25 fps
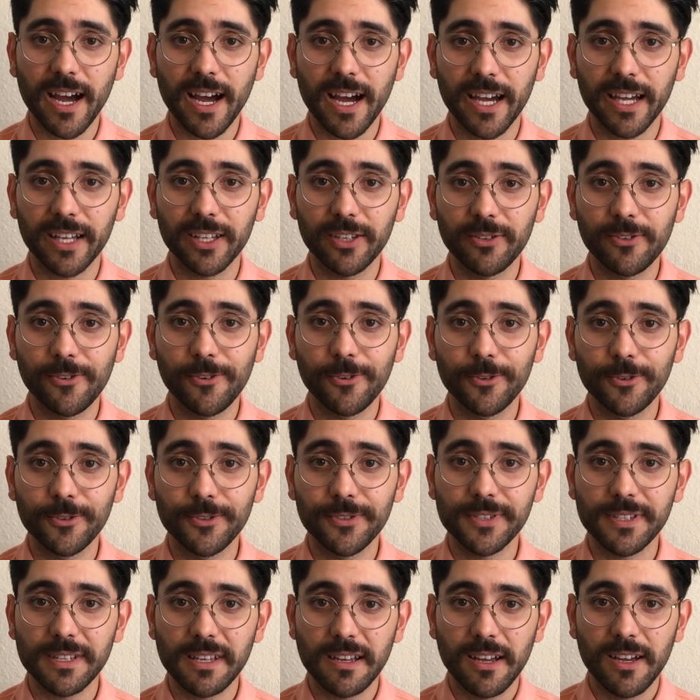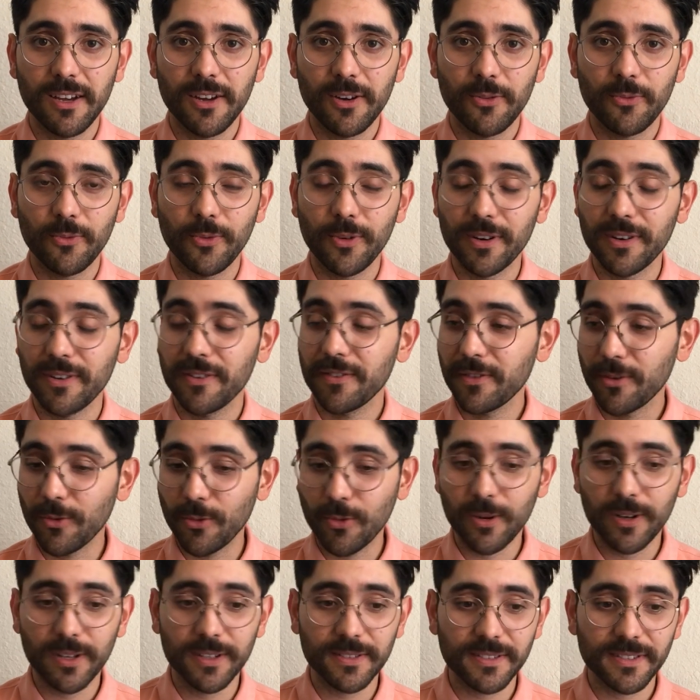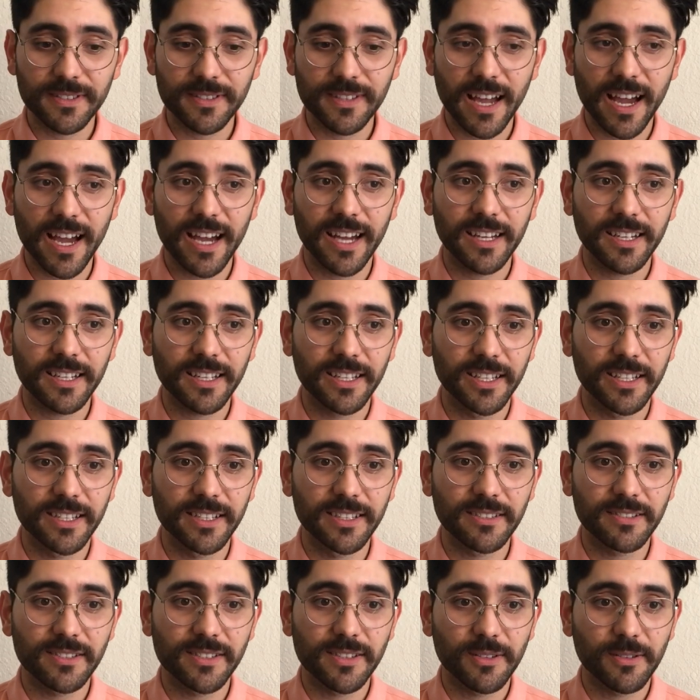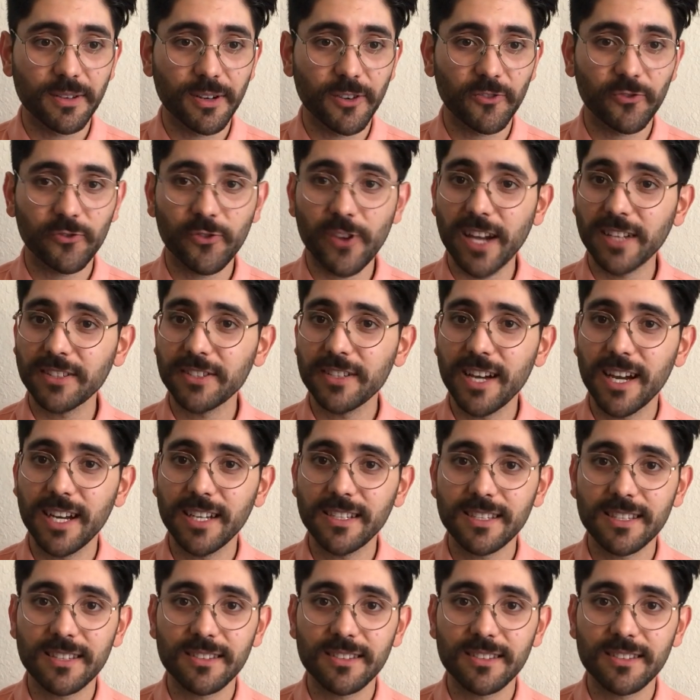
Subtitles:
I use one of the ones that is a franchise.